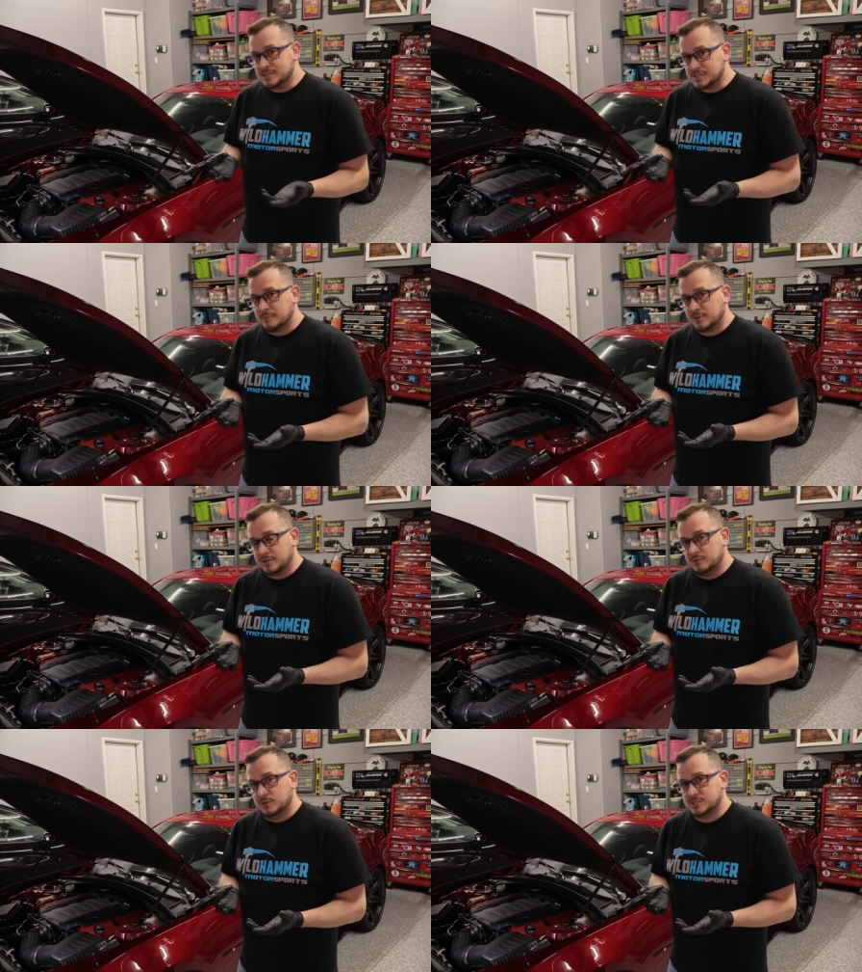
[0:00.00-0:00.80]
is
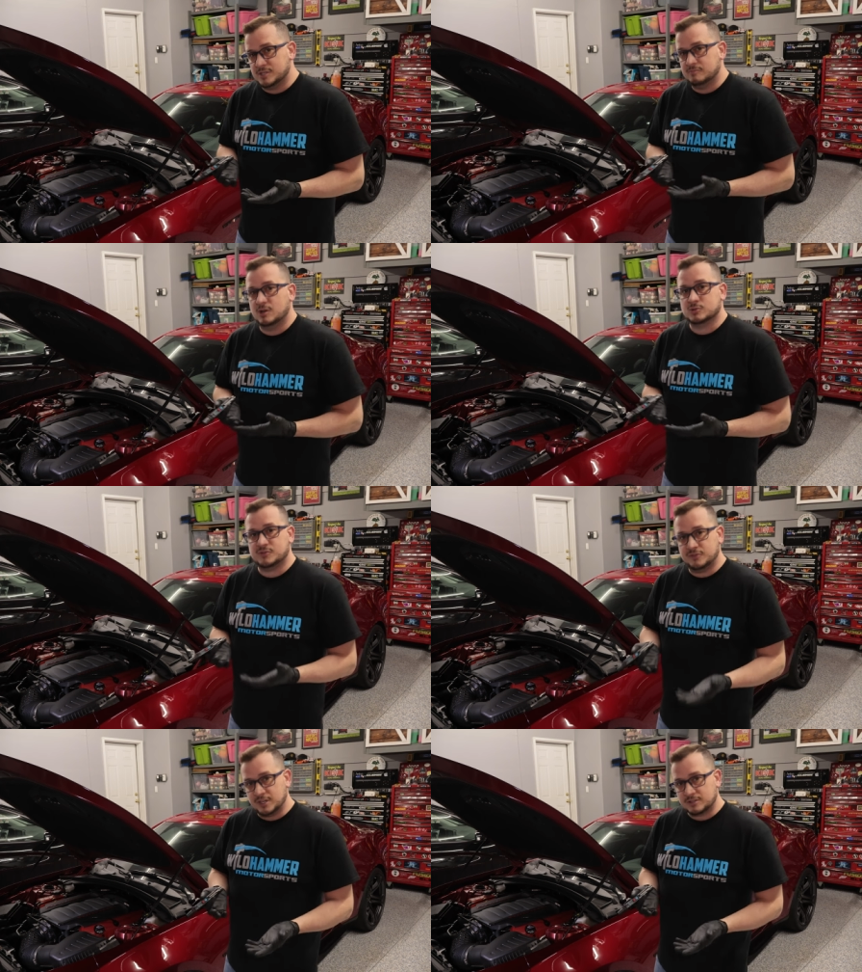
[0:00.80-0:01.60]
typically what's in
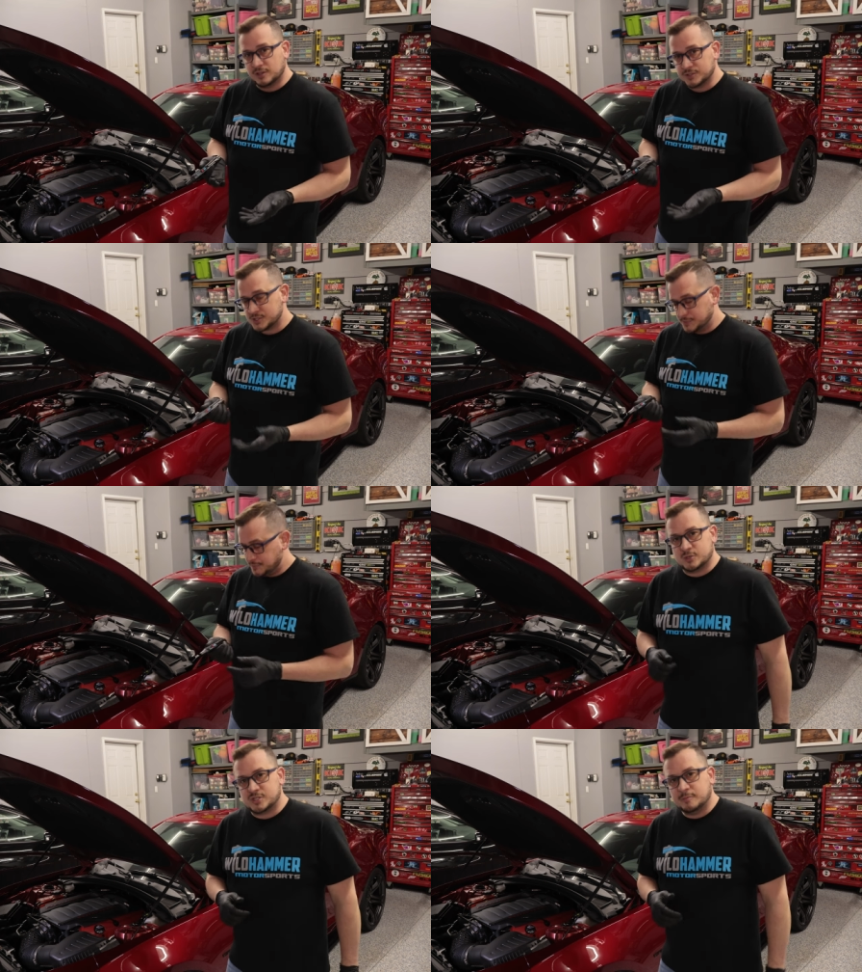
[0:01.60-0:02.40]
most vehicles.
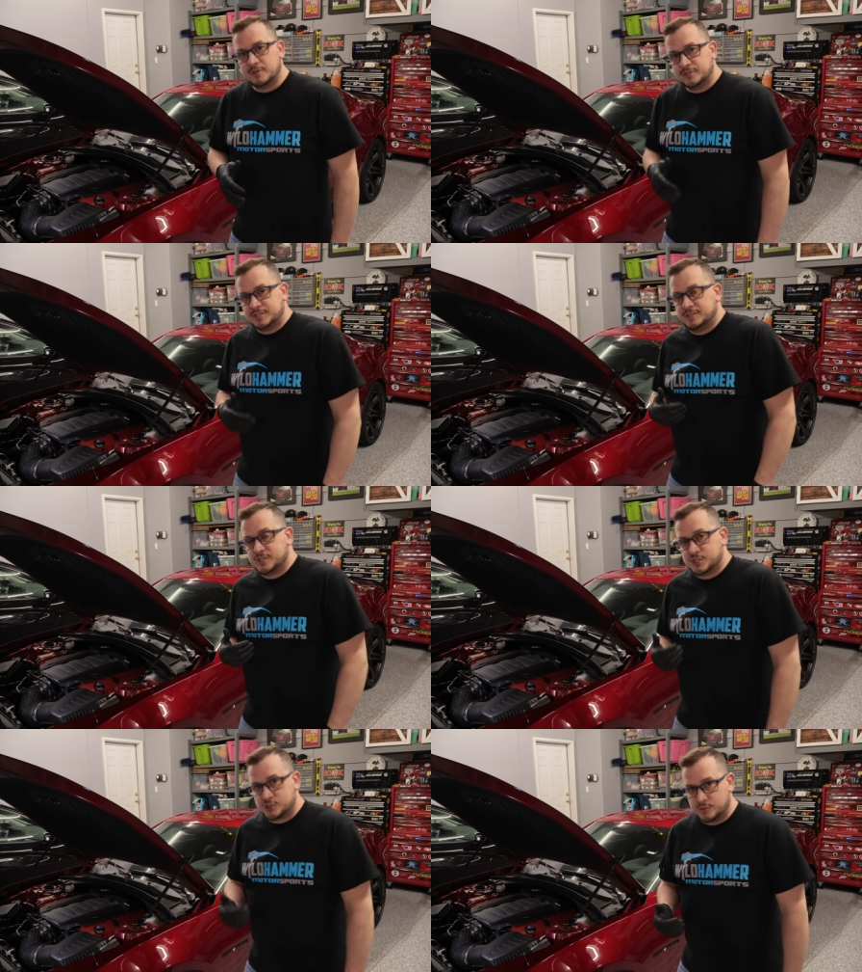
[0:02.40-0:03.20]
So similar to
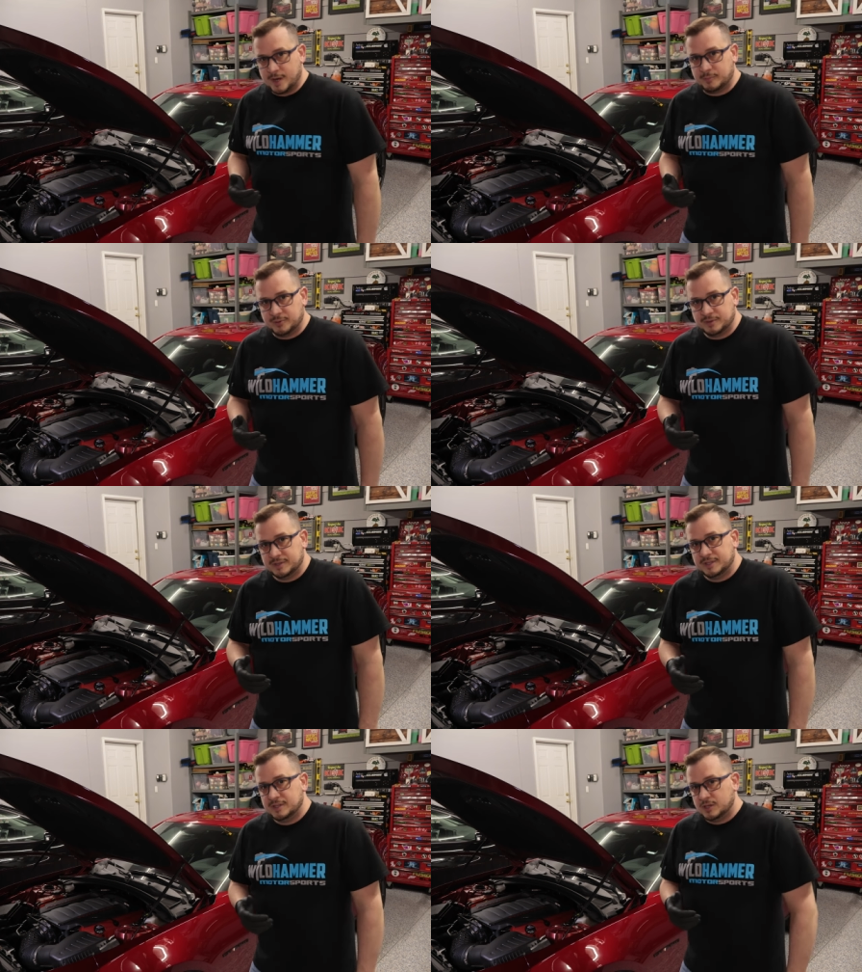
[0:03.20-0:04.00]
the strip,
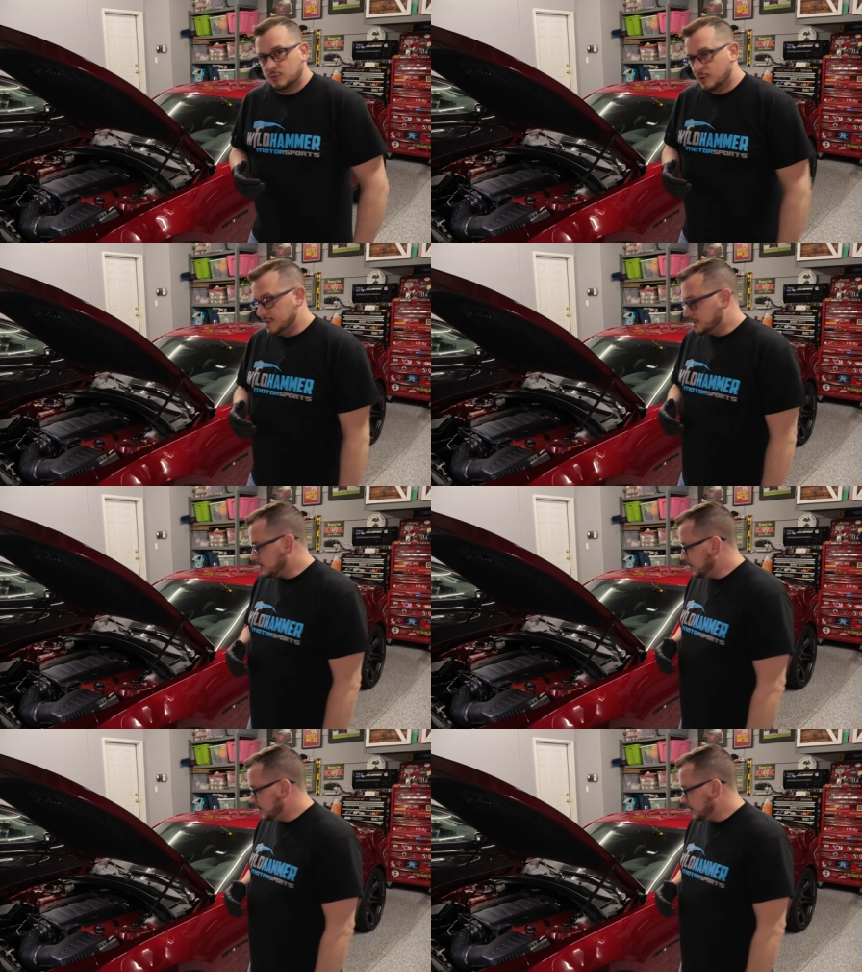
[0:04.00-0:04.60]
what you're